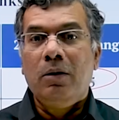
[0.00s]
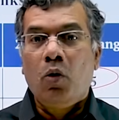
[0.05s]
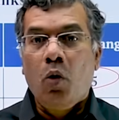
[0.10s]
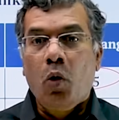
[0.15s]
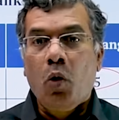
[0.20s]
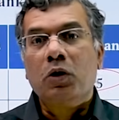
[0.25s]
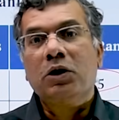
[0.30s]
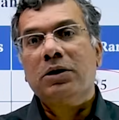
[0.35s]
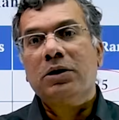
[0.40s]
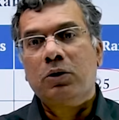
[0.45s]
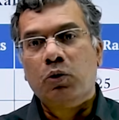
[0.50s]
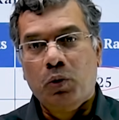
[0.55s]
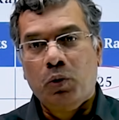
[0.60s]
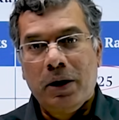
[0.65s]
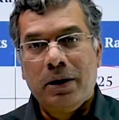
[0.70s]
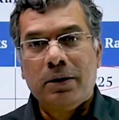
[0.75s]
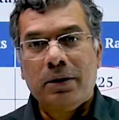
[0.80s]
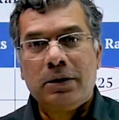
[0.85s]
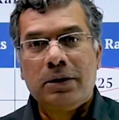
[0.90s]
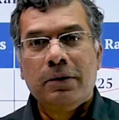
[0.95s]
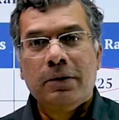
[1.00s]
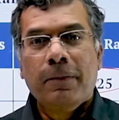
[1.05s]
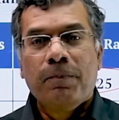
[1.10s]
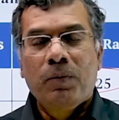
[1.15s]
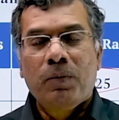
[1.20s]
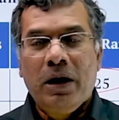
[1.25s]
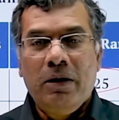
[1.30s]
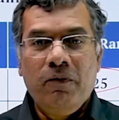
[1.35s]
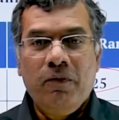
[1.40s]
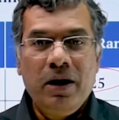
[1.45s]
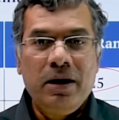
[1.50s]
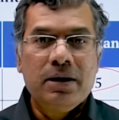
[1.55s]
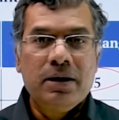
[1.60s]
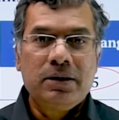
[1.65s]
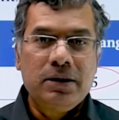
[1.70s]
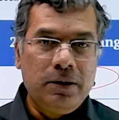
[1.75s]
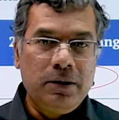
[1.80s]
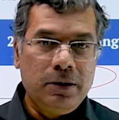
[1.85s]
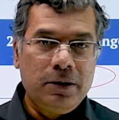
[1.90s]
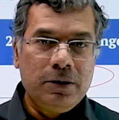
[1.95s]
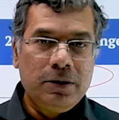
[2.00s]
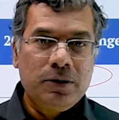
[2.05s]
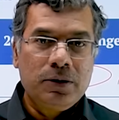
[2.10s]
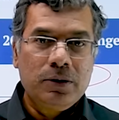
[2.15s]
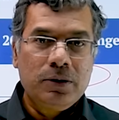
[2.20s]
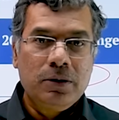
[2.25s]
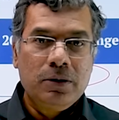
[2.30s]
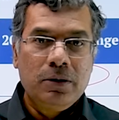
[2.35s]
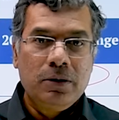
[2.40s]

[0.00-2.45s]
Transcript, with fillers: coach students in various centers.